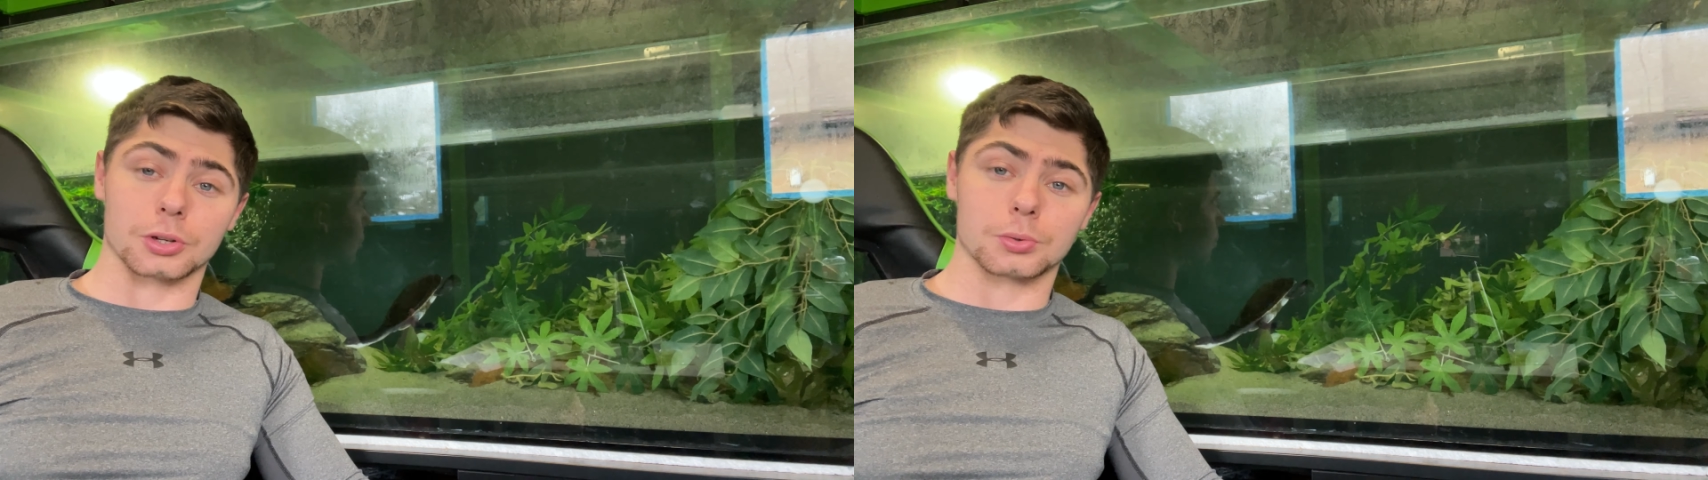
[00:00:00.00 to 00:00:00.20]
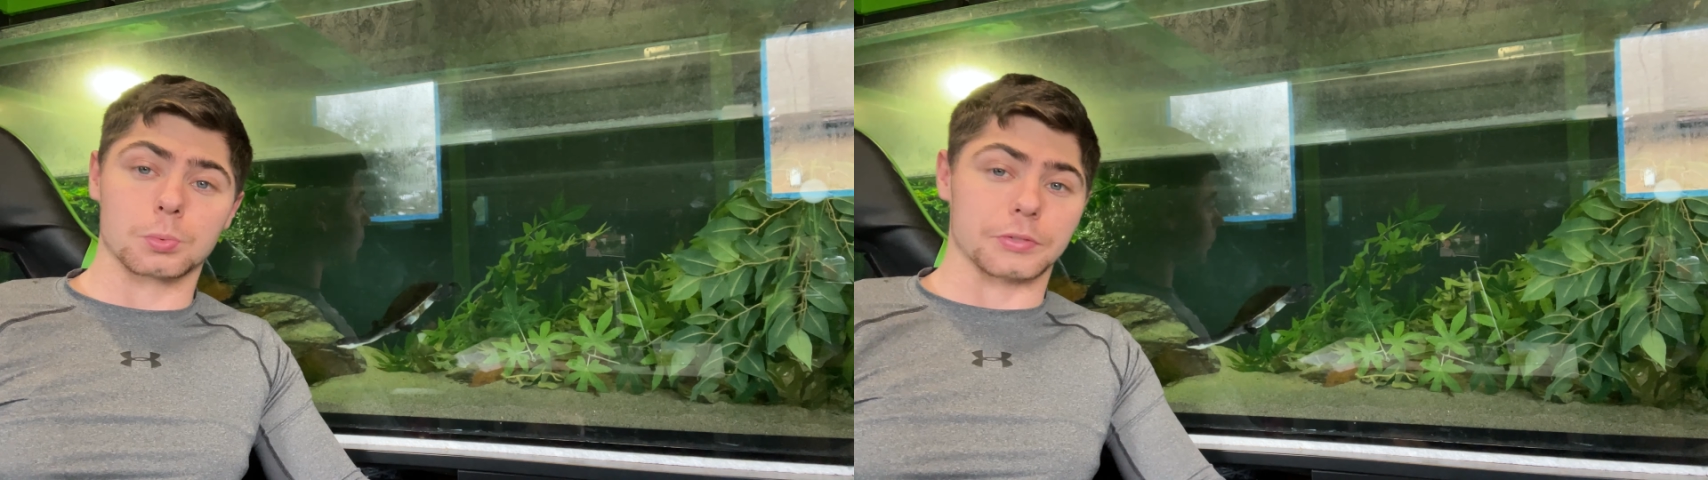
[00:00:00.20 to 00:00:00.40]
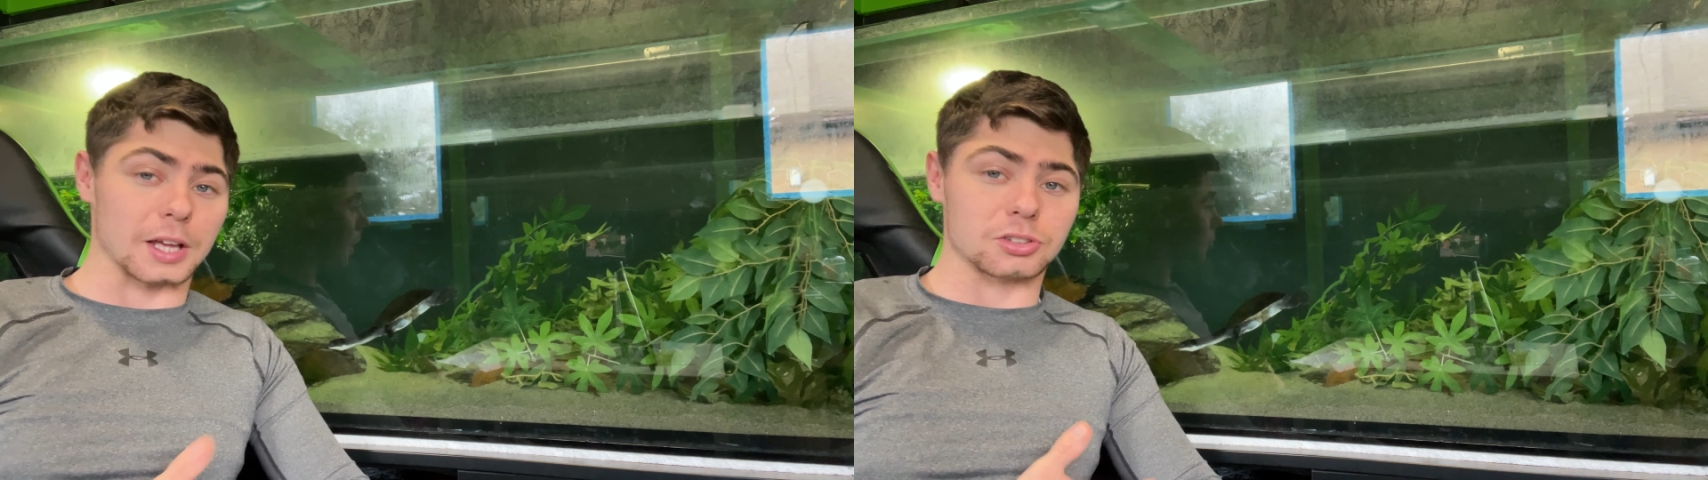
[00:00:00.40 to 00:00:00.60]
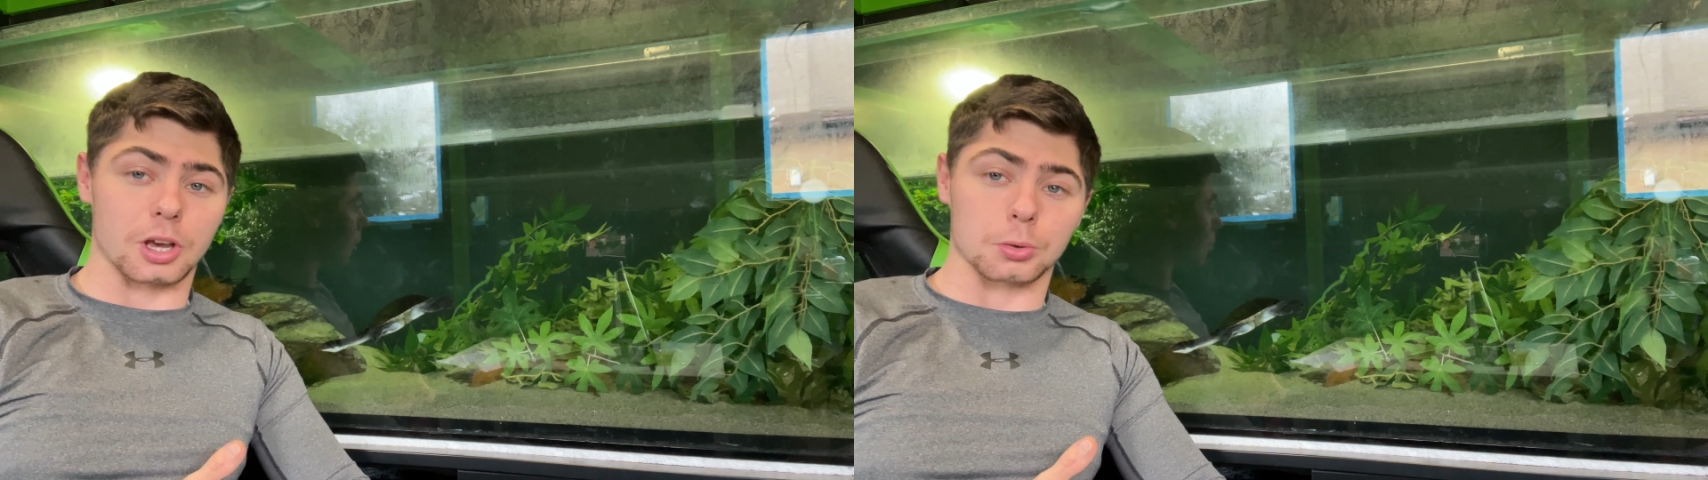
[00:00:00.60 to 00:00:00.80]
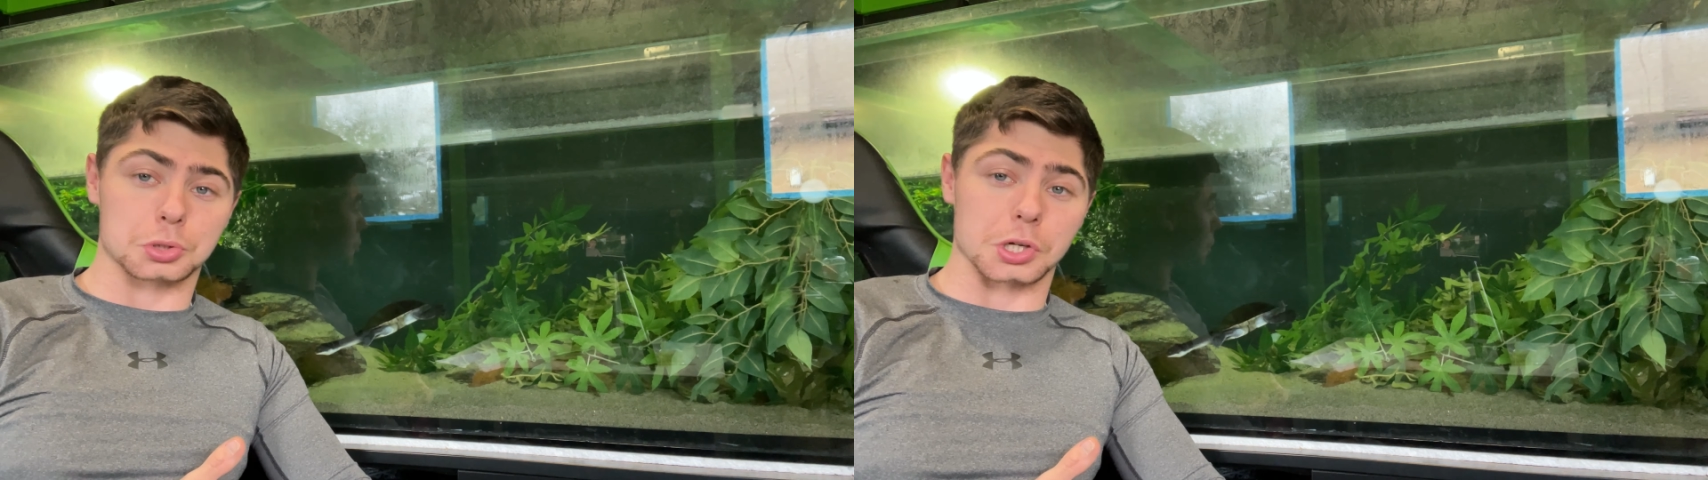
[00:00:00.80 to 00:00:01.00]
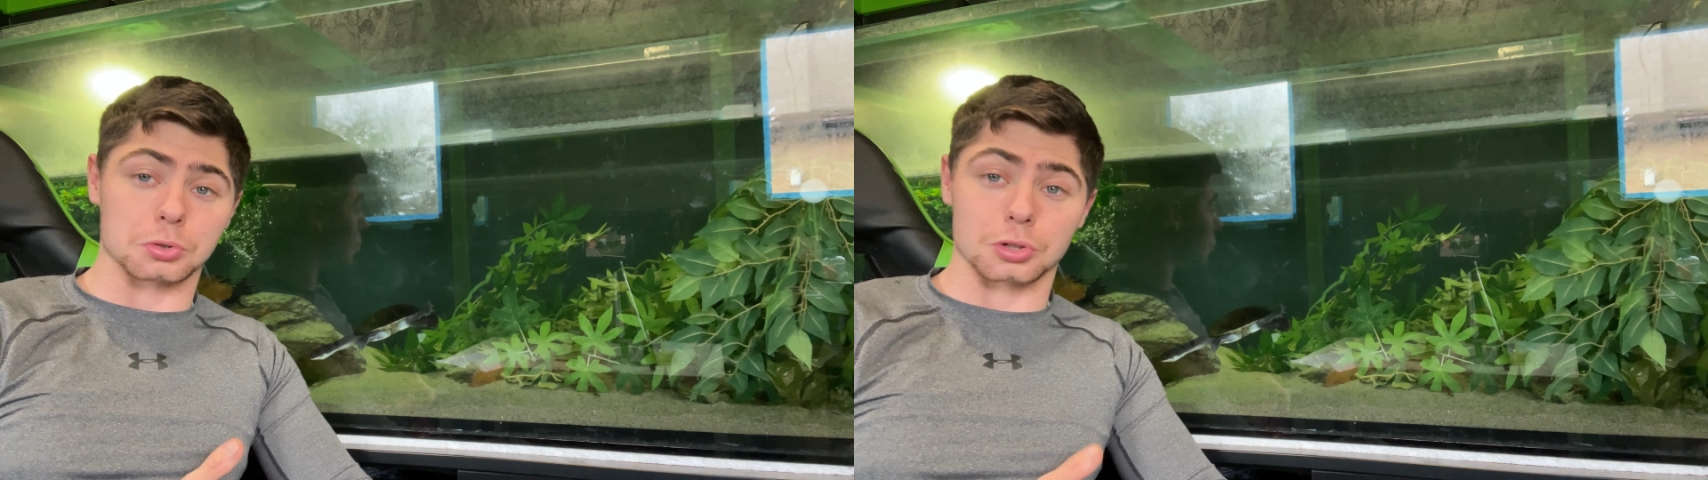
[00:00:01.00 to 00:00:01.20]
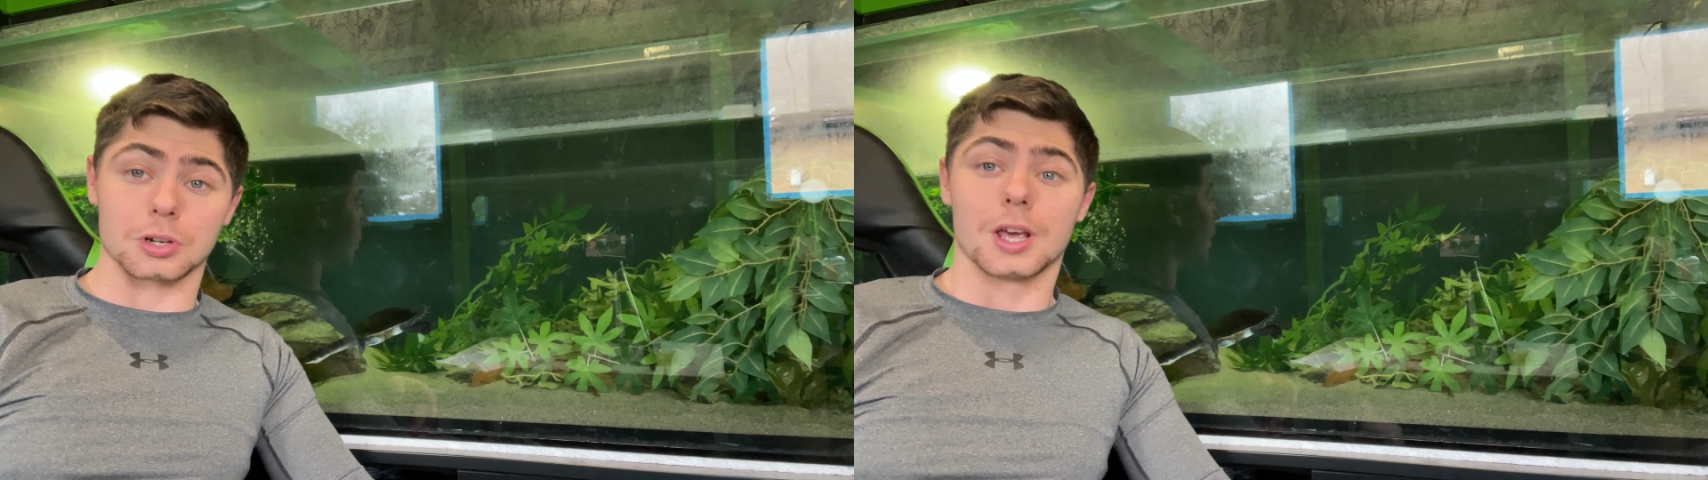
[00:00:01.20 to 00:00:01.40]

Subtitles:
with their turtle children,